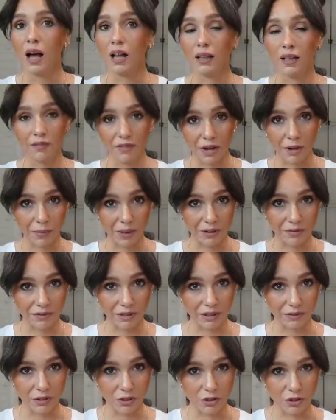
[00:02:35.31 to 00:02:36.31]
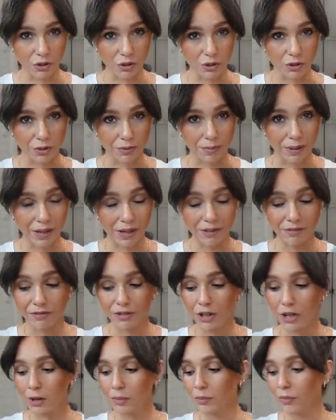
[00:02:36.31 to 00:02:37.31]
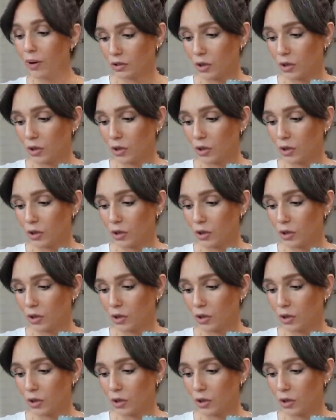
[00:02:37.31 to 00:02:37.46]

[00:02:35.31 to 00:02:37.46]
I love how many flavors there are to pick from.